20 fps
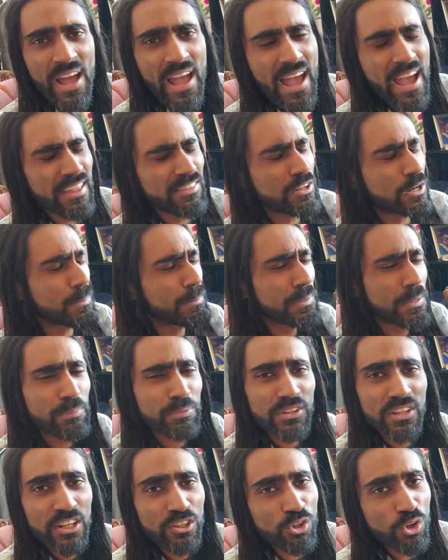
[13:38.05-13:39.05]
And there are people
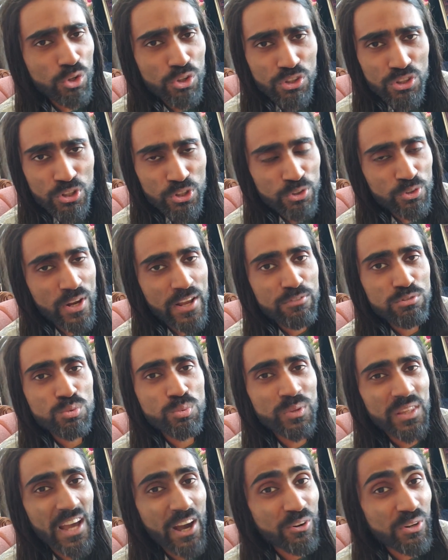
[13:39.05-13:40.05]
that go to their graves
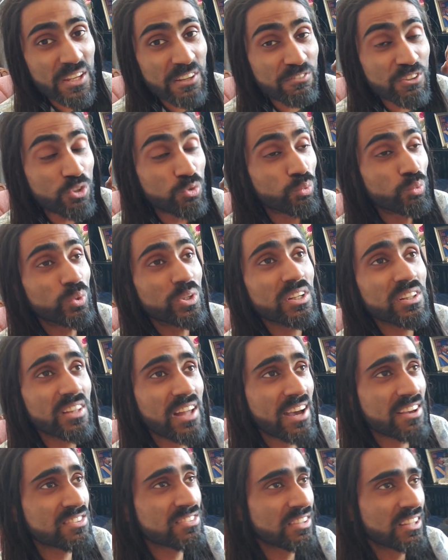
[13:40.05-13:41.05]
without even
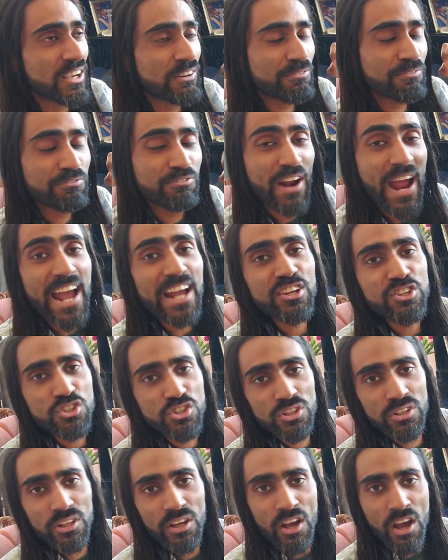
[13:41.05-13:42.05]
realizing a
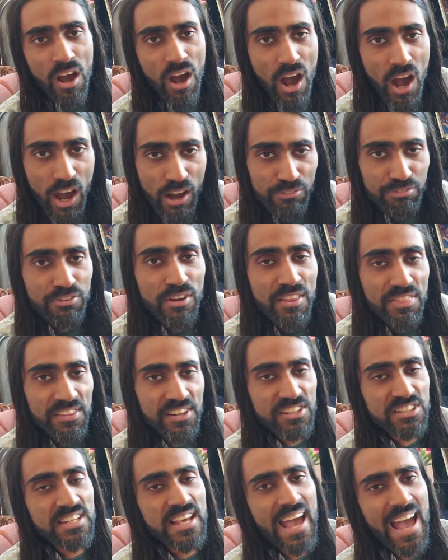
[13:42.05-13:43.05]
fraction of
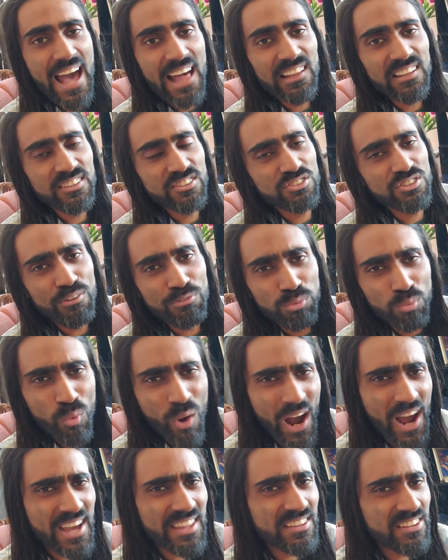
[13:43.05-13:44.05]
their talents, of
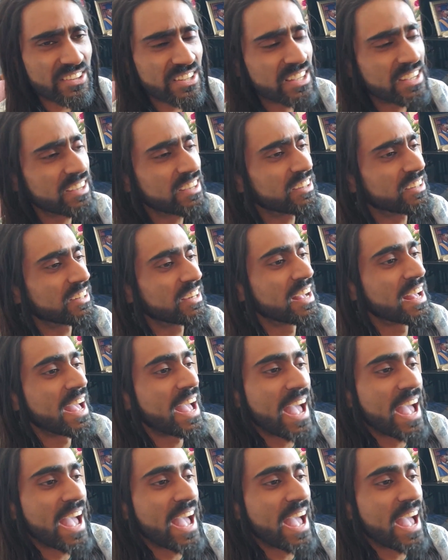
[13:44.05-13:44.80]
why they're here.